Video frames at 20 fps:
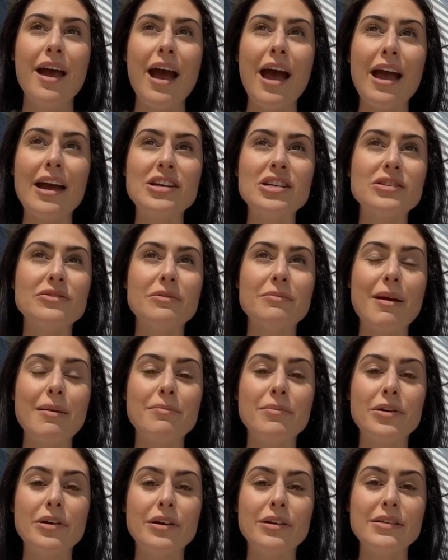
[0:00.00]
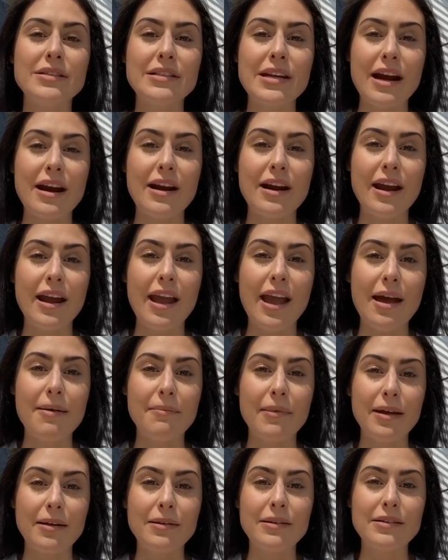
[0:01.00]
just remember staring
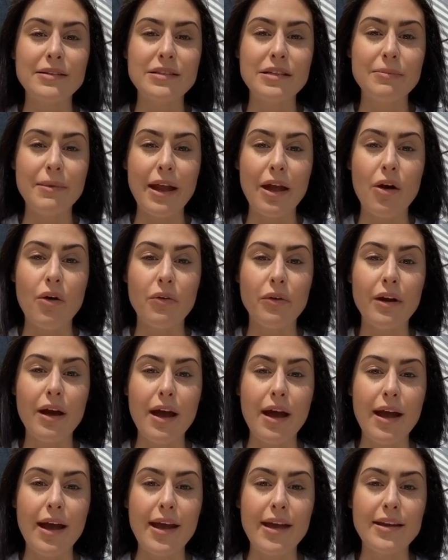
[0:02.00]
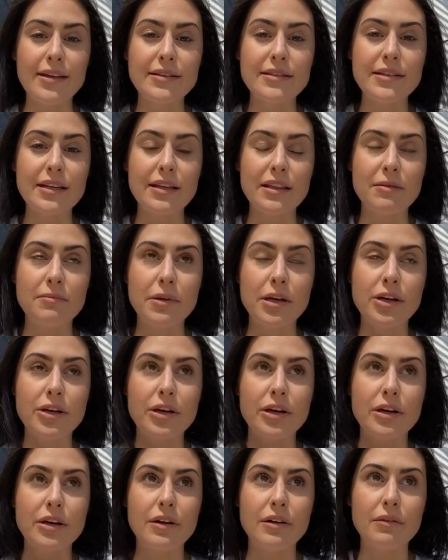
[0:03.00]
into my own eyes in the
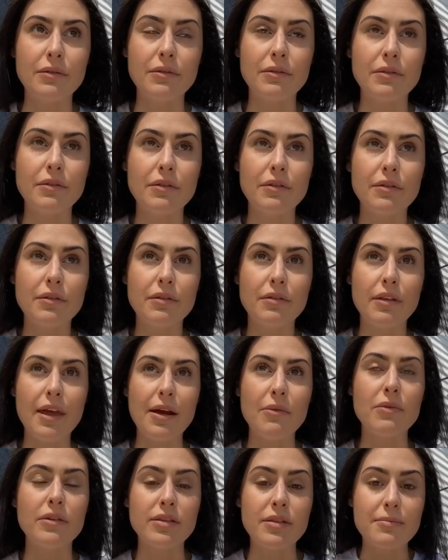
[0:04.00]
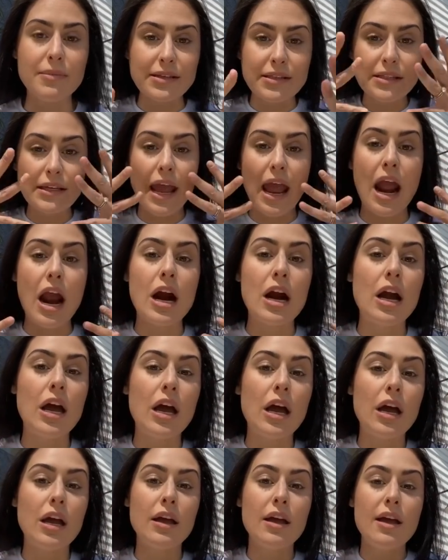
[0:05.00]
mirror, like with the
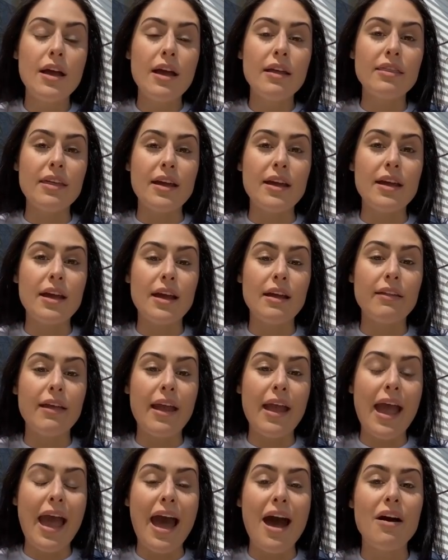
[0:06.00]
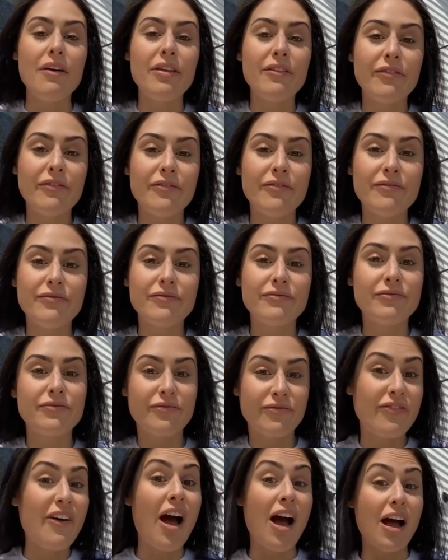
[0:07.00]
mascara, thinking like, how the
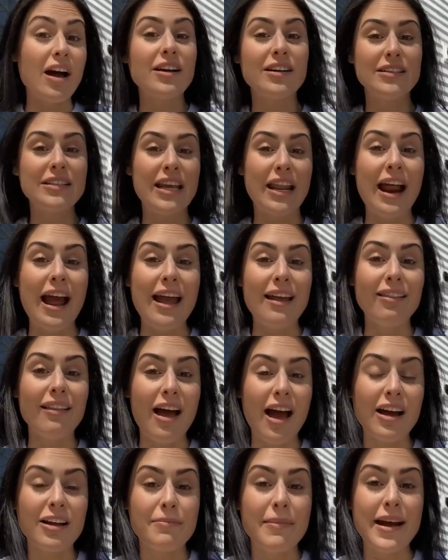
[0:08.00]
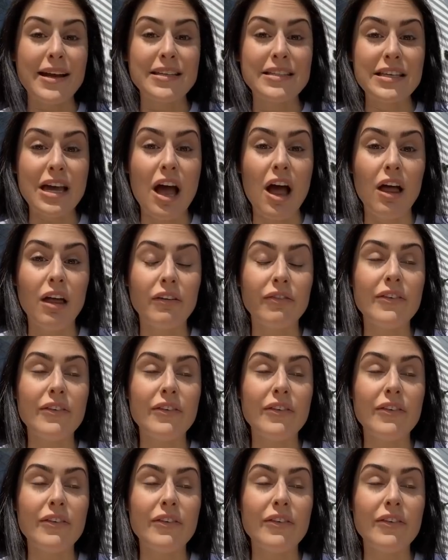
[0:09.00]
fuck did I lock myself